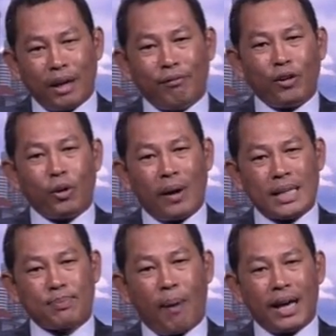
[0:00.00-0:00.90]

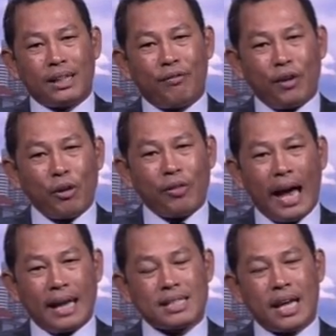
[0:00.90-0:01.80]
influenced by the view
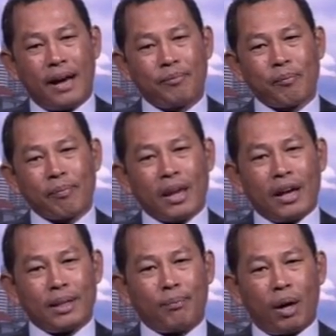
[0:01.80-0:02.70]
that
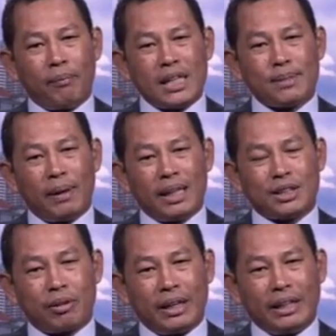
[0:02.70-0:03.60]
the Burmese
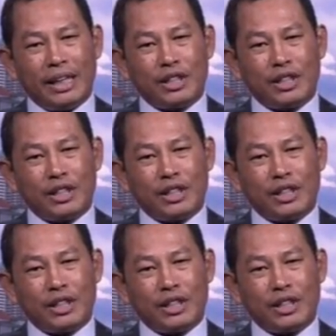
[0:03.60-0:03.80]
military